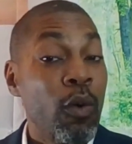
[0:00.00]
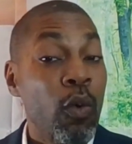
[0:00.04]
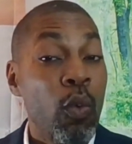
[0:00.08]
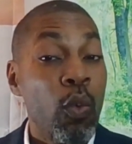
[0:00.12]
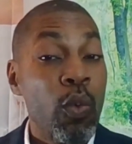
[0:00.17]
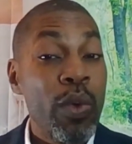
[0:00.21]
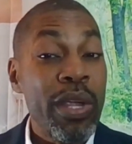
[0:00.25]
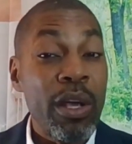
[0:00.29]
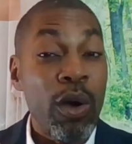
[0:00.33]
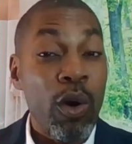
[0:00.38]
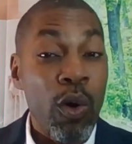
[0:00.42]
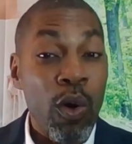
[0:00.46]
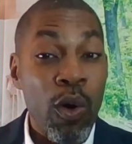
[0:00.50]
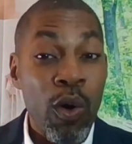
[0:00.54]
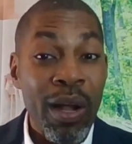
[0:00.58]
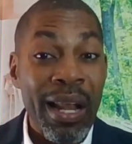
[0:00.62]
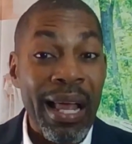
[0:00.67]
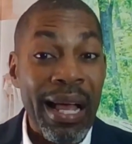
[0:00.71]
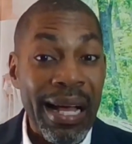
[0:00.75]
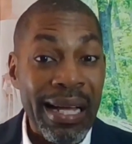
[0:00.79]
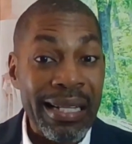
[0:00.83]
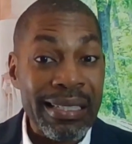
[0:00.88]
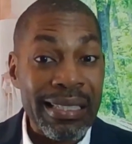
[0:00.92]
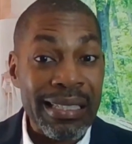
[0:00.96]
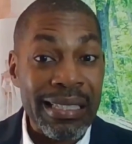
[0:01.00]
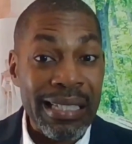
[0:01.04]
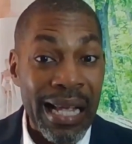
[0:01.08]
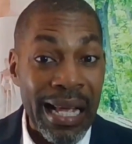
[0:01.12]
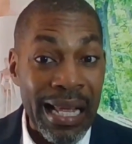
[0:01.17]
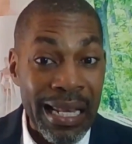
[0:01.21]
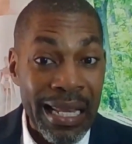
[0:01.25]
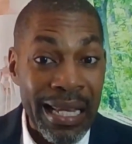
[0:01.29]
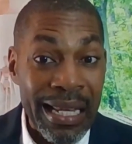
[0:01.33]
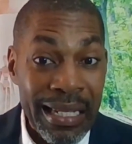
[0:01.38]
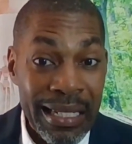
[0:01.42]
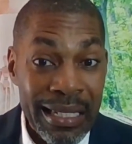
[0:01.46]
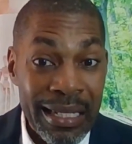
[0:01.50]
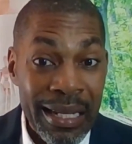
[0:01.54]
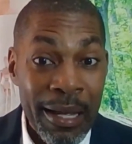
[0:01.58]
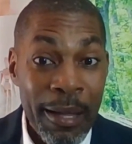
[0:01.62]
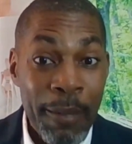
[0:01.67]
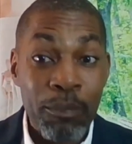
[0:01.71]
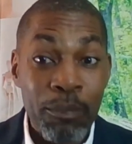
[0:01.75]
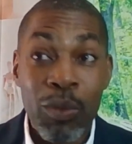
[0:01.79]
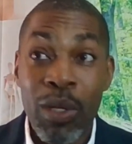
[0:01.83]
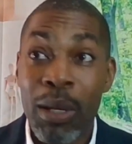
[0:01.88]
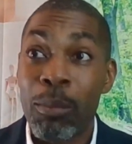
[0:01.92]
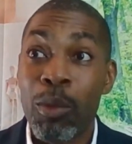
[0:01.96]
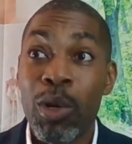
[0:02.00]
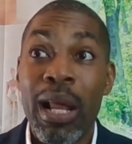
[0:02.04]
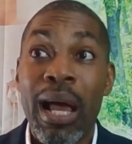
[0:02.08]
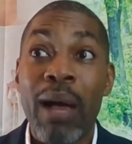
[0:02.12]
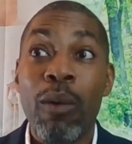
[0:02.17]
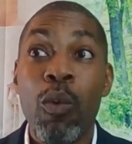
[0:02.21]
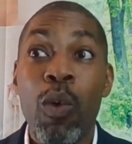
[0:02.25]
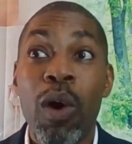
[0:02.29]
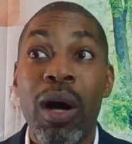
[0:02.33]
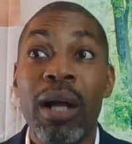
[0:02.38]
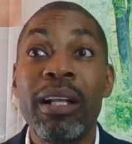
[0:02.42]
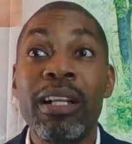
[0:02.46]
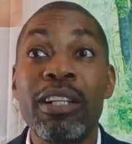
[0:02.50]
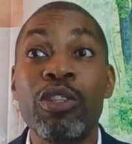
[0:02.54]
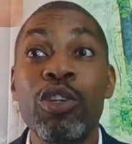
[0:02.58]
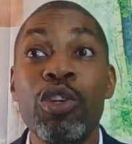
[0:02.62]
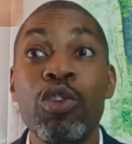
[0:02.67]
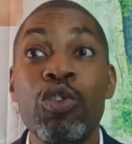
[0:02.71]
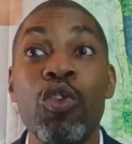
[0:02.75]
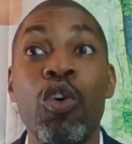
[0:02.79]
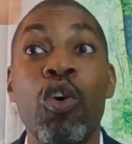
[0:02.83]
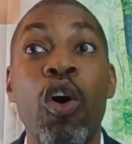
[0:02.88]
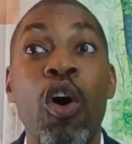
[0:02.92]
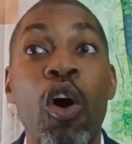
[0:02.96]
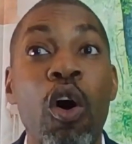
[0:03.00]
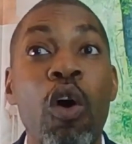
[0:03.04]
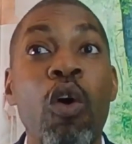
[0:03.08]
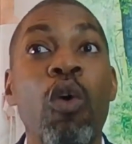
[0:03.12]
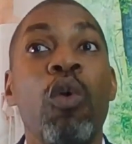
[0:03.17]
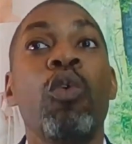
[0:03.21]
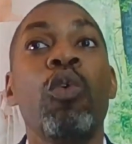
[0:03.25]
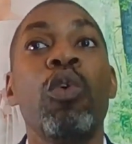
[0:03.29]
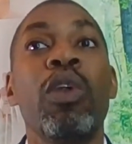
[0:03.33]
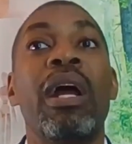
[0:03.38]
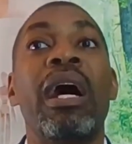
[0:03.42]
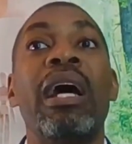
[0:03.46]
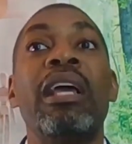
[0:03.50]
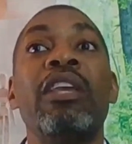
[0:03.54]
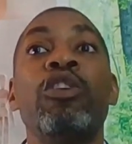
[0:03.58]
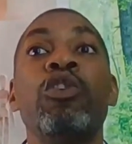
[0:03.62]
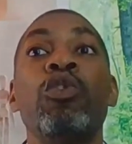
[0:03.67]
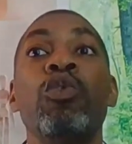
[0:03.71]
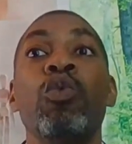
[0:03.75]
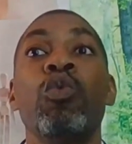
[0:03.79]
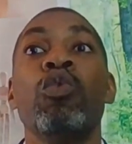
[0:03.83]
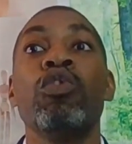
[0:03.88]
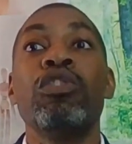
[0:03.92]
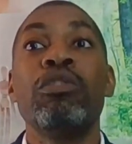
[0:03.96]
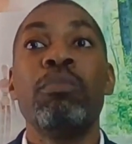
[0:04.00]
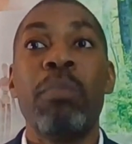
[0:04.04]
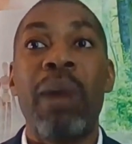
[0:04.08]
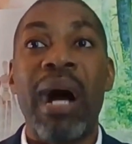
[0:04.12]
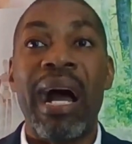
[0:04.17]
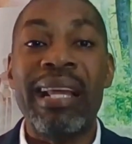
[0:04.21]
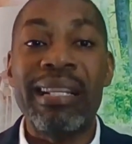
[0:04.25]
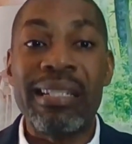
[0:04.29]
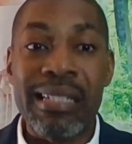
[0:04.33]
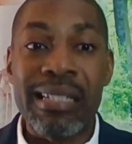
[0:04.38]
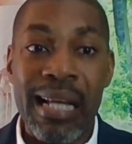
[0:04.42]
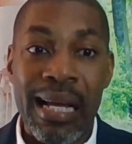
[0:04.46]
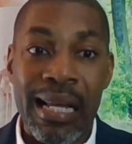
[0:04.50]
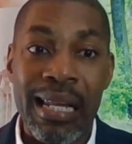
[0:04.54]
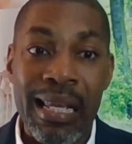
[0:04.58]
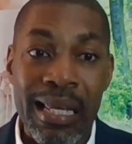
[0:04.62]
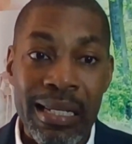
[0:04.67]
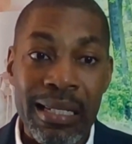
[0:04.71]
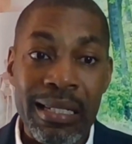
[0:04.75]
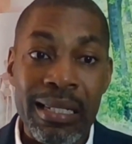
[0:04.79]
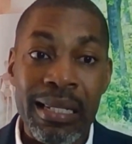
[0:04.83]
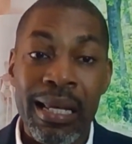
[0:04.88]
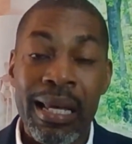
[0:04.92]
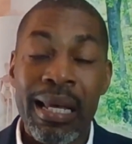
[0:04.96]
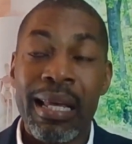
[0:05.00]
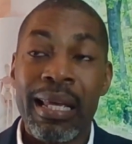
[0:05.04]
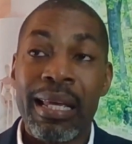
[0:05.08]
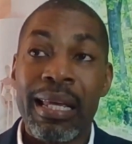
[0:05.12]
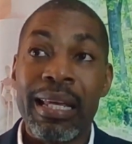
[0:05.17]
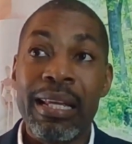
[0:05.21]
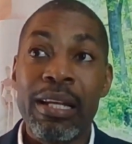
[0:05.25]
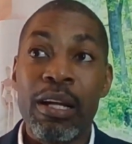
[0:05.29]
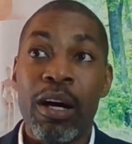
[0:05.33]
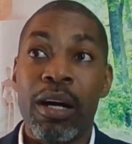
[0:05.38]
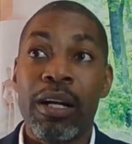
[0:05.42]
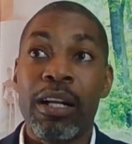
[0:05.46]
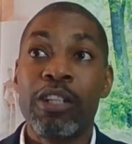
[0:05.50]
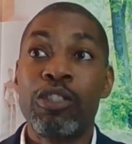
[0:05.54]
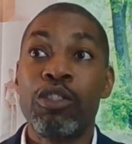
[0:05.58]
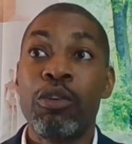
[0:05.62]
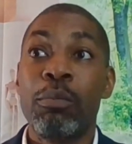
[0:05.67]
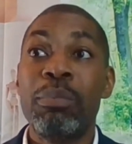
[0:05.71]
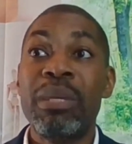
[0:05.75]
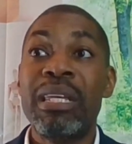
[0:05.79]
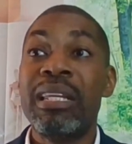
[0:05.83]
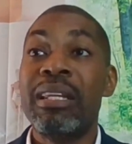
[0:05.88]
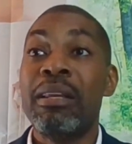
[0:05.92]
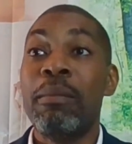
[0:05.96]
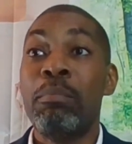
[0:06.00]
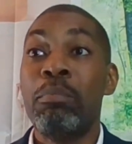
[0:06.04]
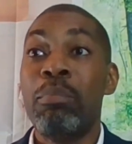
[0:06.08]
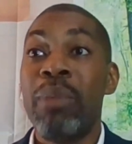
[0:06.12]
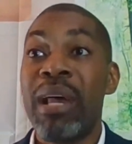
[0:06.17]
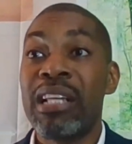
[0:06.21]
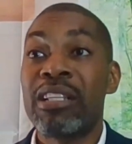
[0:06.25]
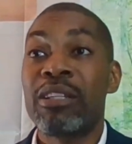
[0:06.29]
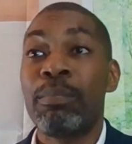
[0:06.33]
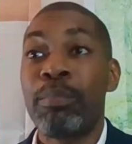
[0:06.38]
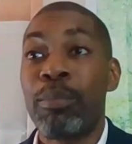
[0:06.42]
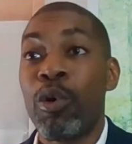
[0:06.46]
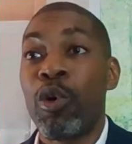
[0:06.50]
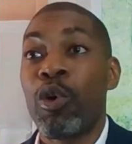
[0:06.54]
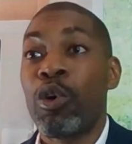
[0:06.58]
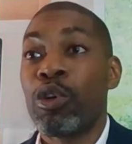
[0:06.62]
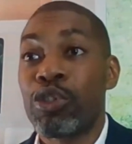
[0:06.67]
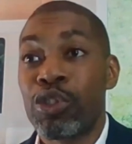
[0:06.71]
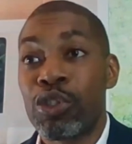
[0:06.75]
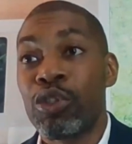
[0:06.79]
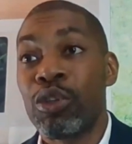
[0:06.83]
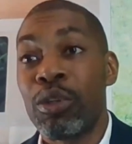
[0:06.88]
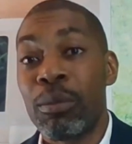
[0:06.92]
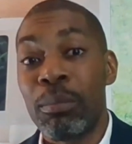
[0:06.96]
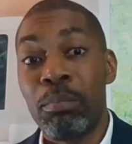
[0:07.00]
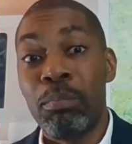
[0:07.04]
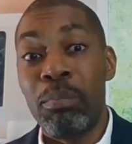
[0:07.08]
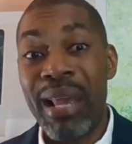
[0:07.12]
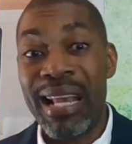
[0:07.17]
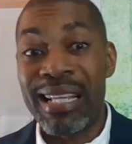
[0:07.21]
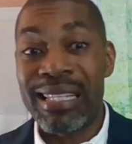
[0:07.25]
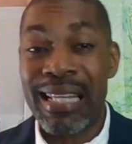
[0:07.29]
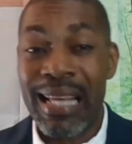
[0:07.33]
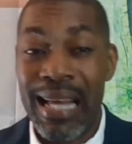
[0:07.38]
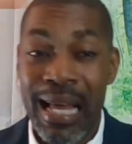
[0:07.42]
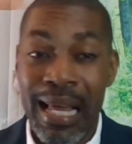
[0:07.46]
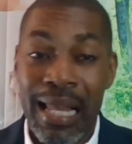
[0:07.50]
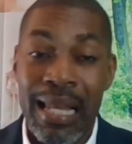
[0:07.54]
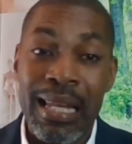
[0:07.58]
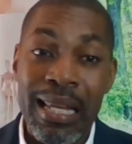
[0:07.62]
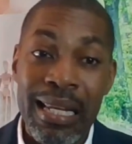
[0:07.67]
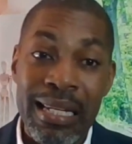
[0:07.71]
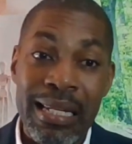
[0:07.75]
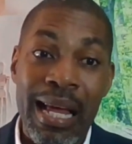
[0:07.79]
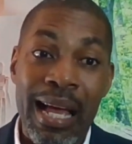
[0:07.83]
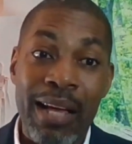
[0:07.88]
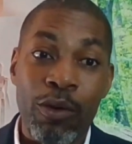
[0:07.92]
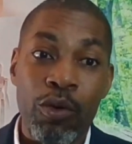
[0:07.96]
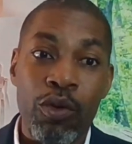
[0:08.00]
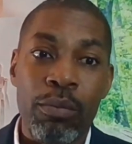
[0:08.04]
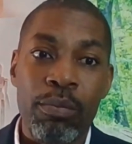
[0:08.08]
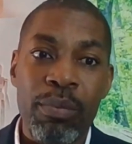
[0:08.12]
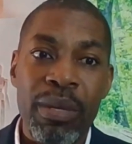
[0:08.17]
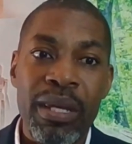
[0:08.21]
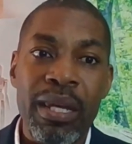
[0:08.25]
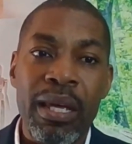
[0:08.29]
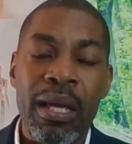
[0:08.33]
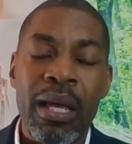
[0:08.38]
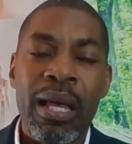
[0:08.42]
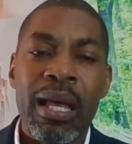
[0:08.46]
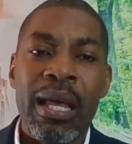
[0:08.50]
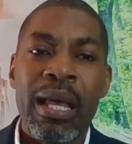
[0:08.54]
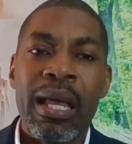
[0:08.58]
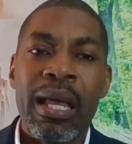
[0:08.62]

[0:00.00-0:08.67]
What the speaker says: We all had talent, but I wanted to know, how could I use my talent in order to be the best person, best athlete I could be.